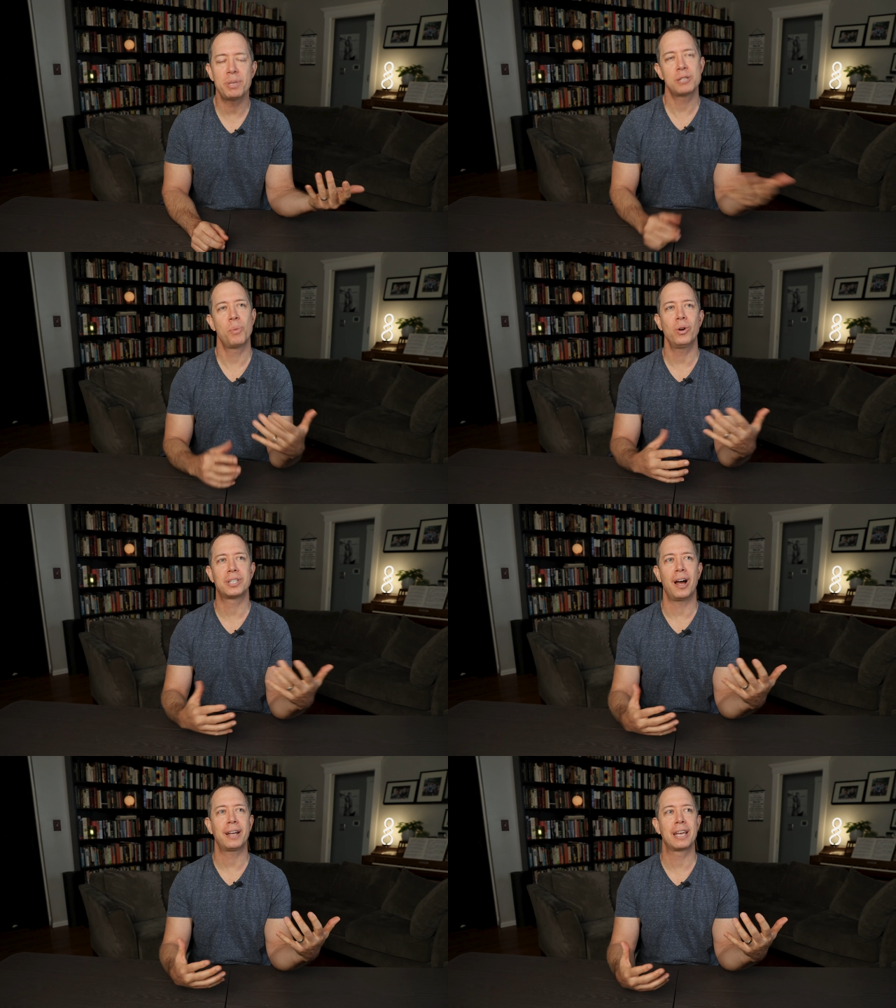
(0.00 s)
He's more
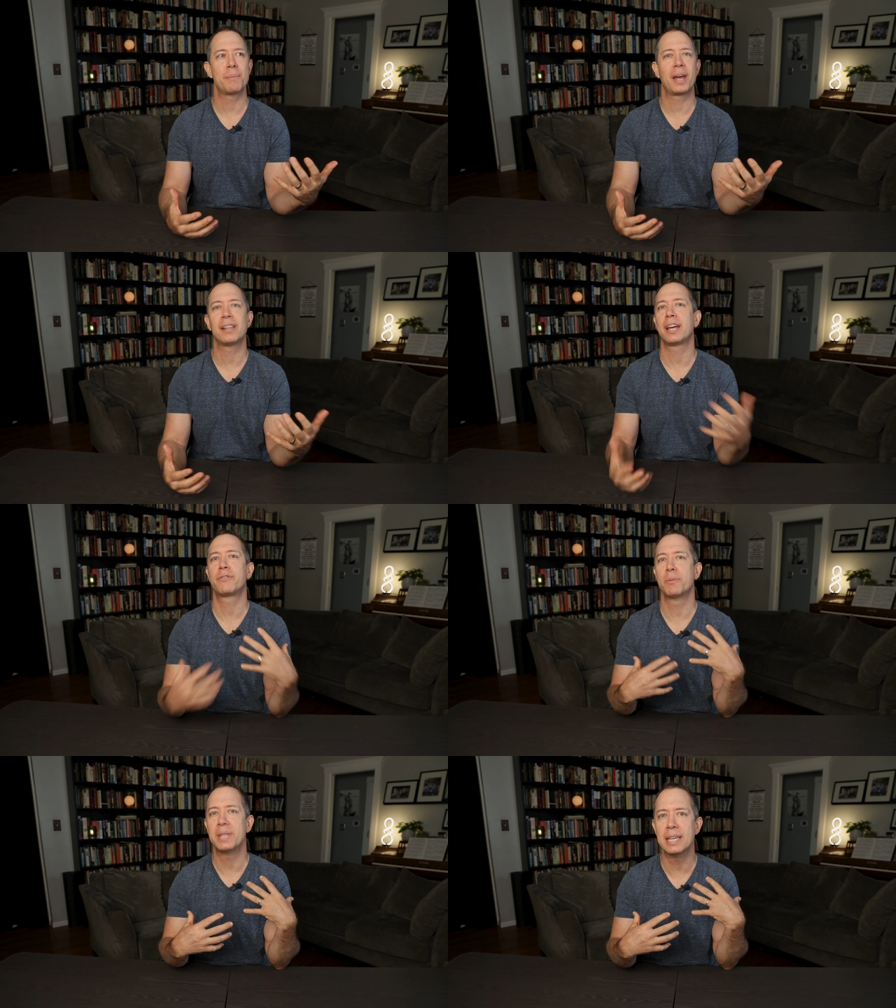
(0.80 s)
talking about it
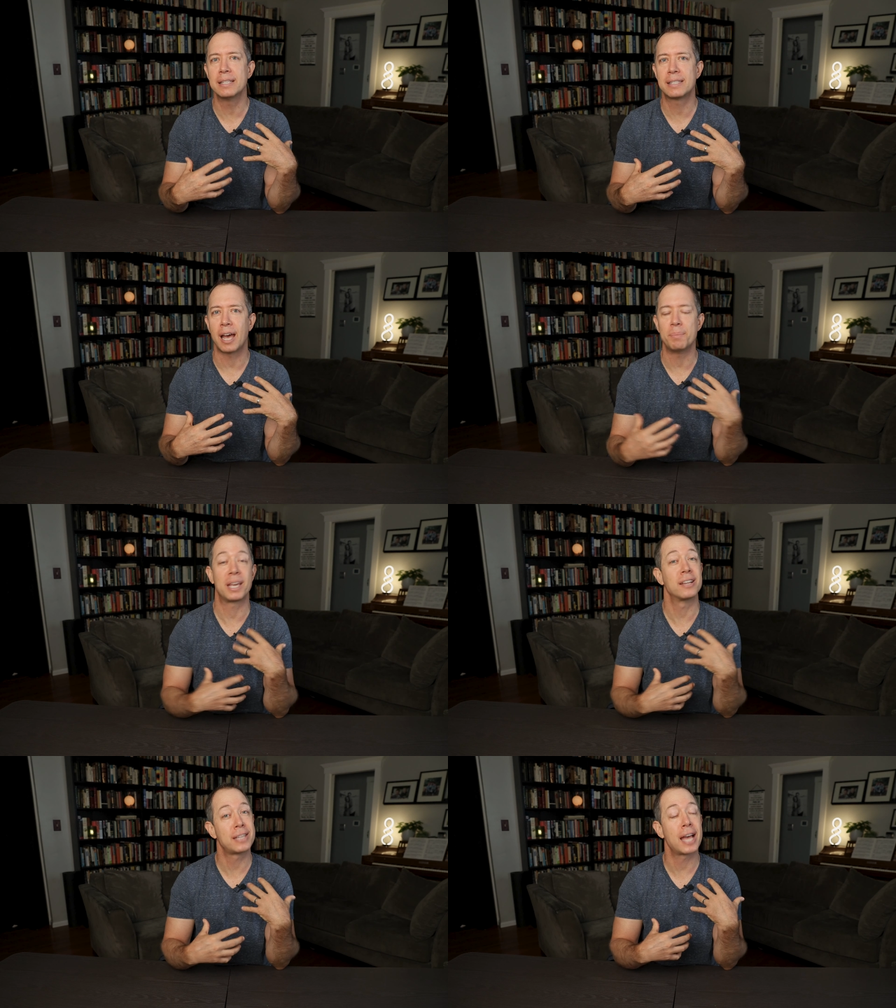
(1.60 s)
like from the inside,
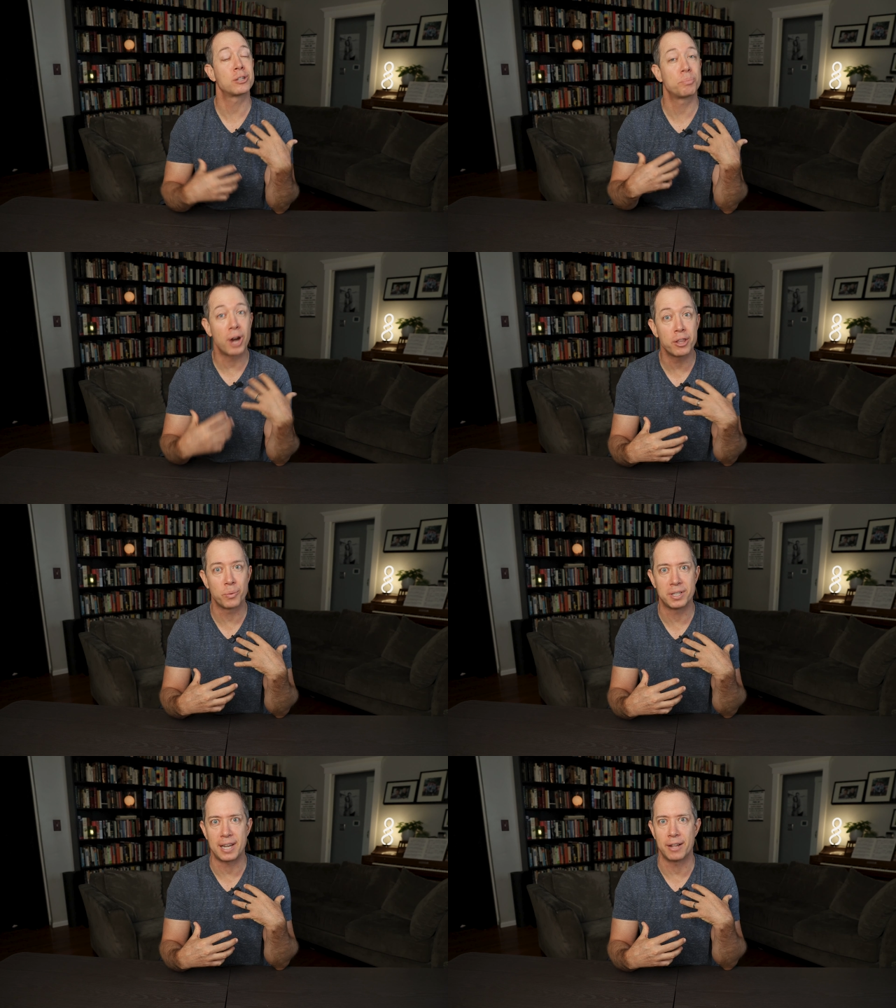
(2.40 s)
because he has a brother
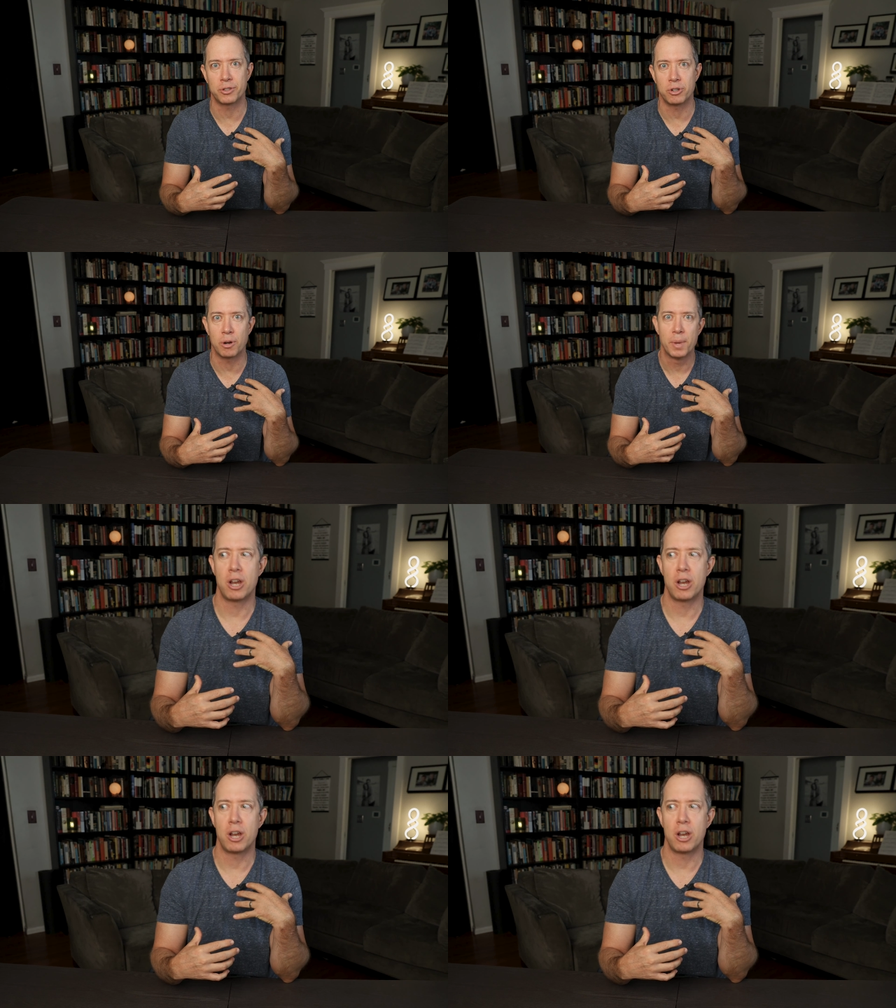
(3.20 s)
with Down syndrome.